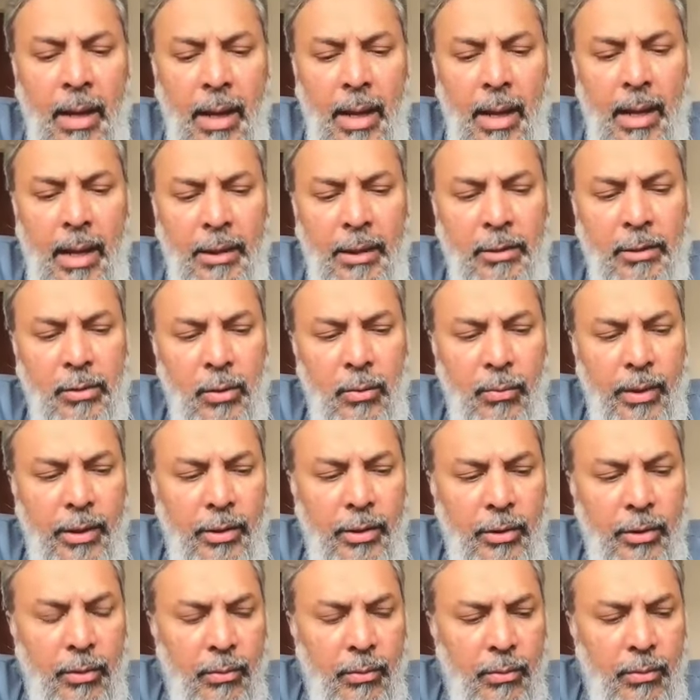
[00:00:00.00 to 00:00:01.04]
And so
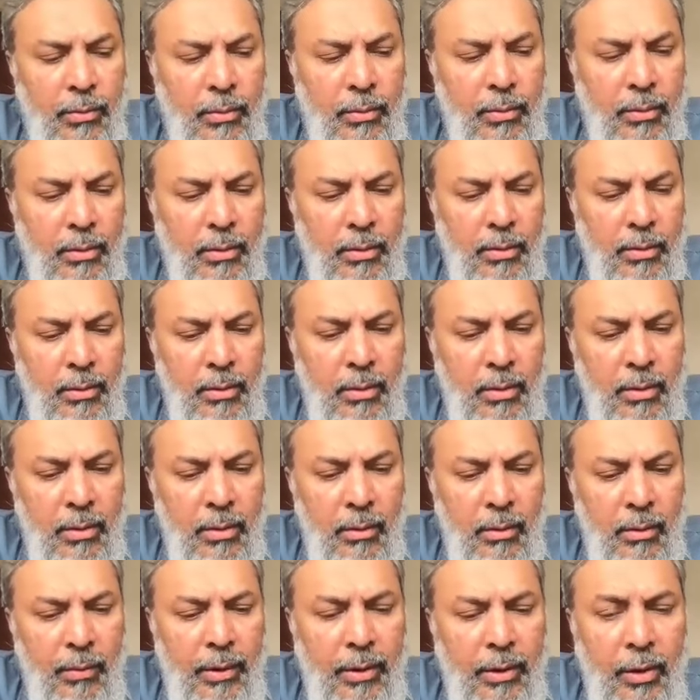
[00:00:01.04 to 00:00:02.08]
when
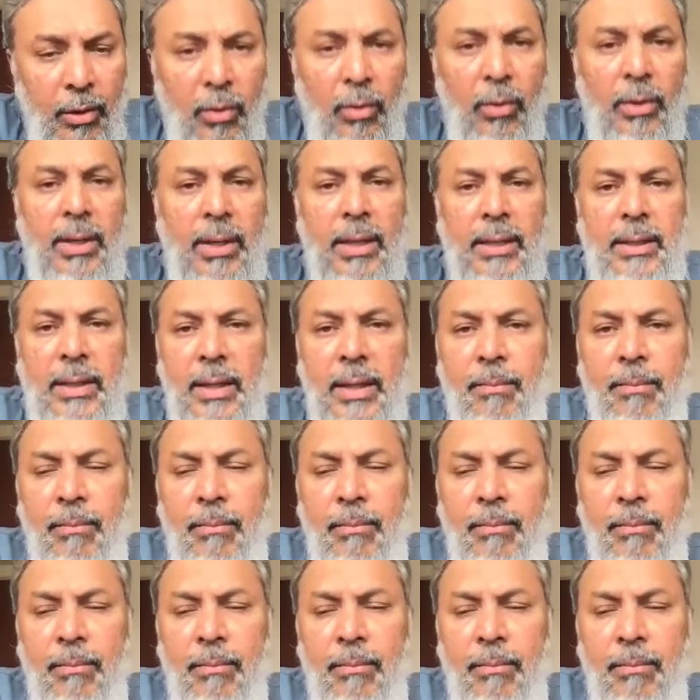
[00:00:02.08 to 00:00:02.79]
I looked at